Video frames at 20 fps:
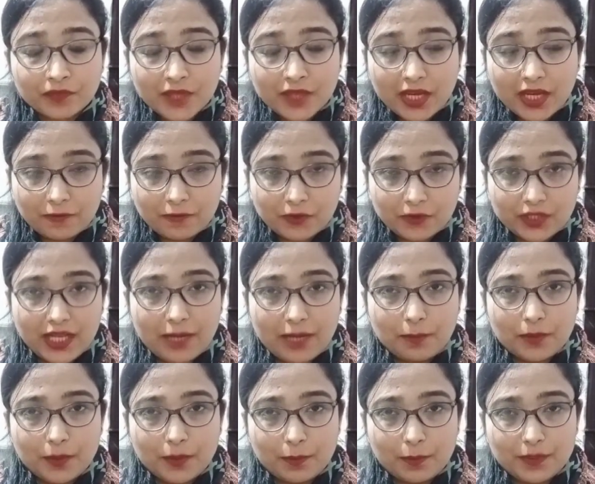And for
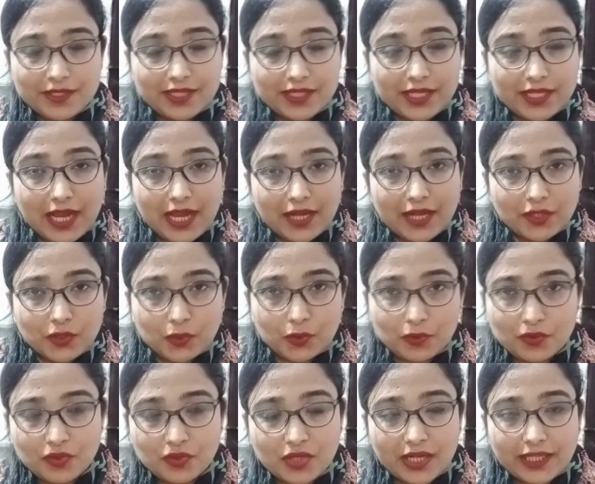that purpose, he had to
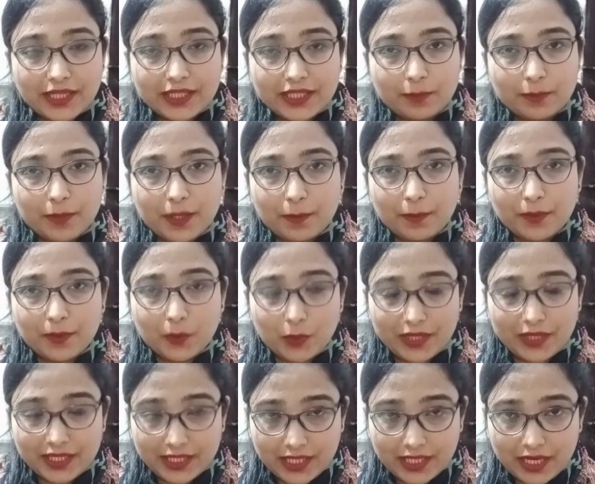study the paper
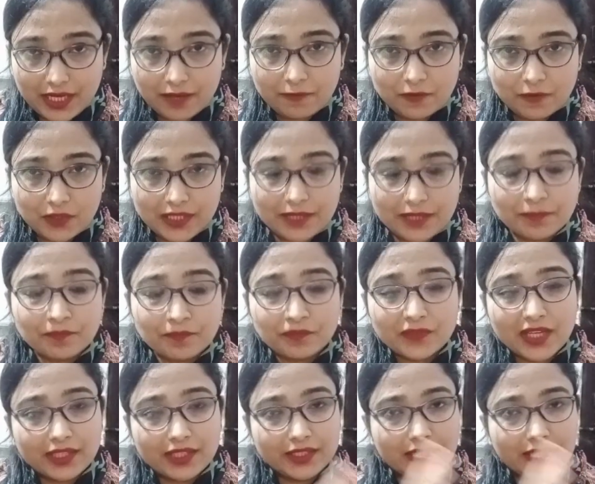very carefully,
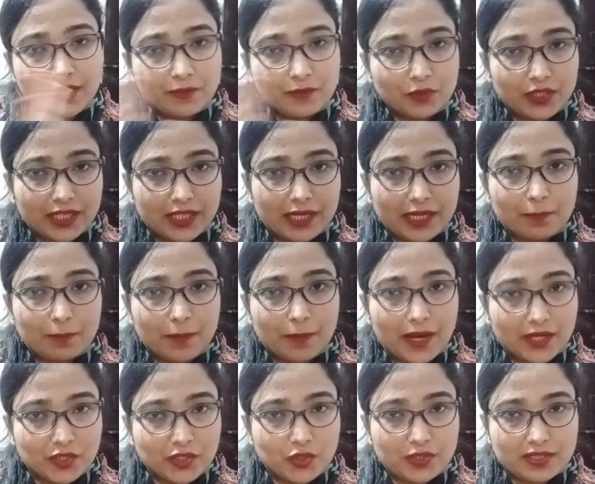and then he would get
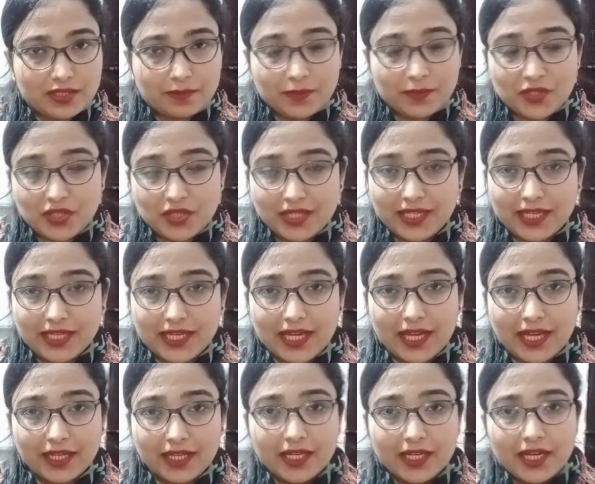back to his machine
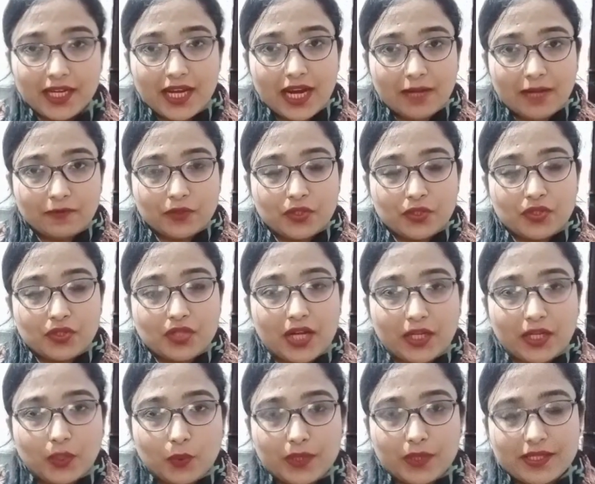again and would
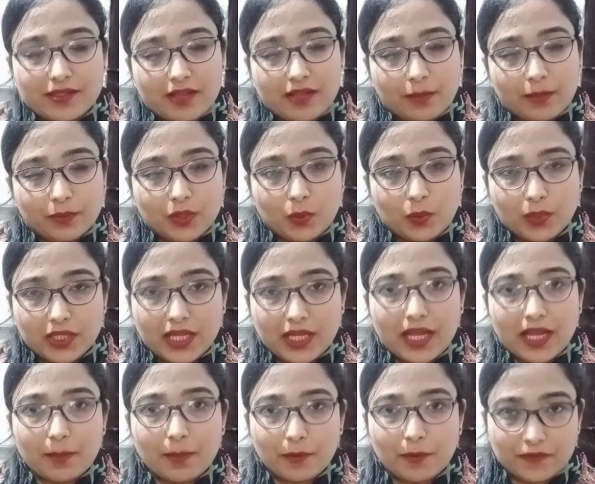start doing something with the
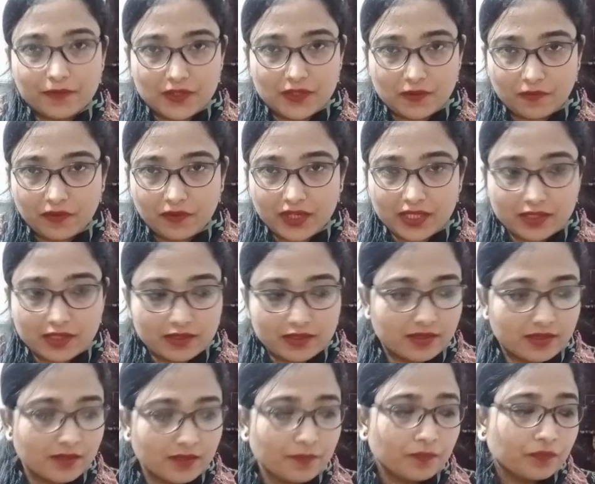help of his
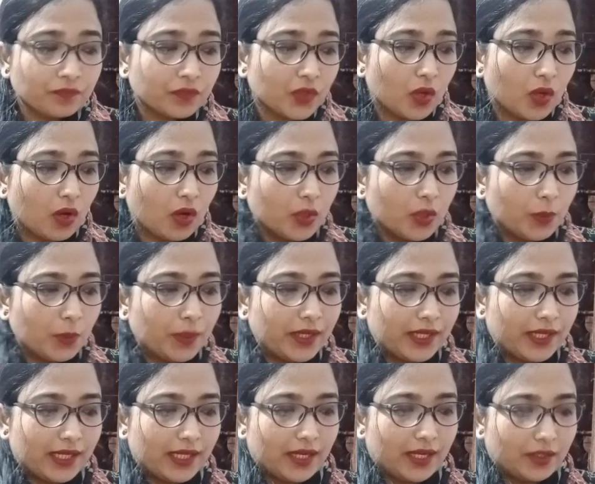fingers all over
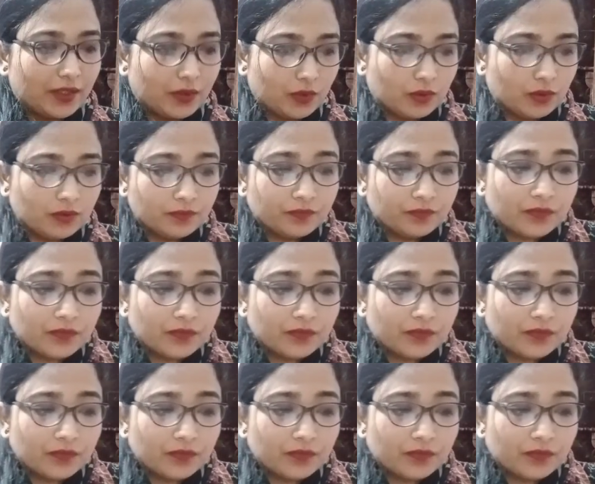again.